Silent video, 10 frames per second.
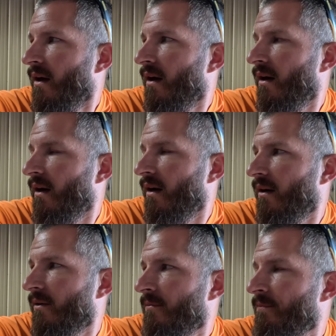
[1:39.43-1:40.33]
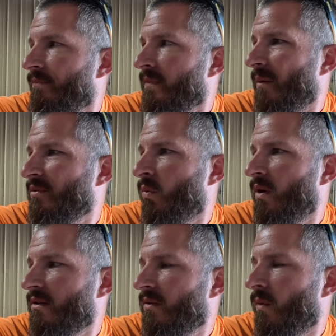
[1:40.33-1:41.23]
up to
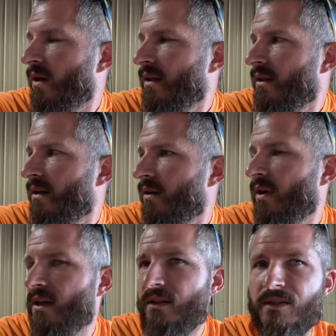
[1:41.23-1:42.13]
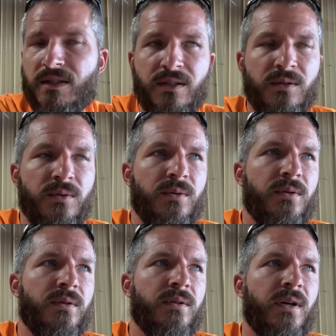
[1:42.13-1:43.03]
120. I ran the dehu.
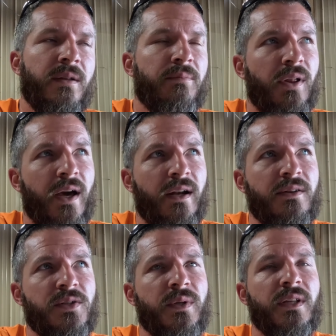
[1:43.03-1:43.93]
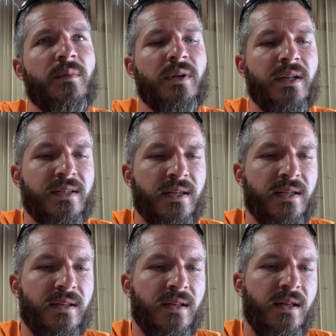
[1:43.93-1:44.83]
I didn't plan on doing that, but I
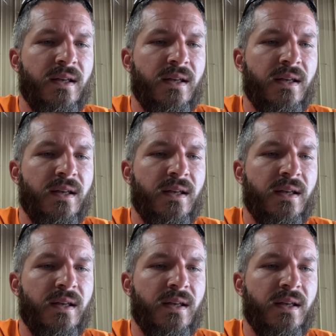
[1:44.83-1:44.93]
did.